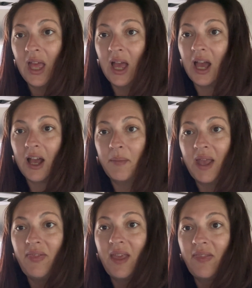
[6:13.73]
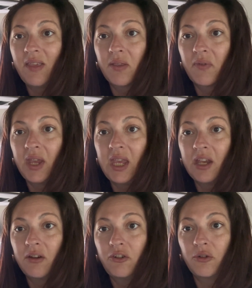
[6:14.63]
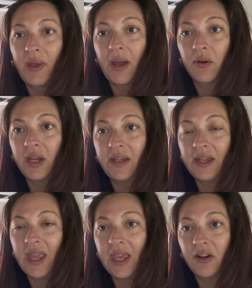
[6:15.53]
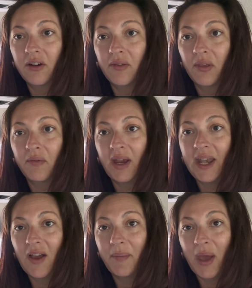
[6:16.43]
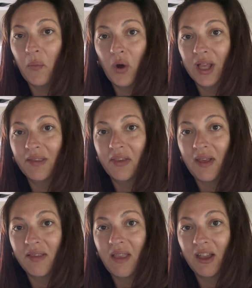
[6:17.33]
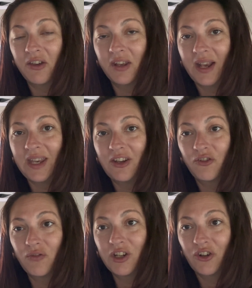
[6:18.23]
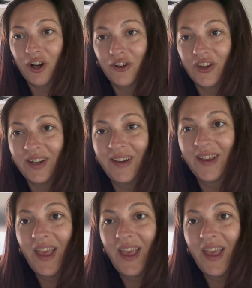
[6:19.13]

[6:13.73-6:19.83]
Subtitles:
And then this right here is your power indicator. So right now I'm at 1, so that's not good. I need to recharge it.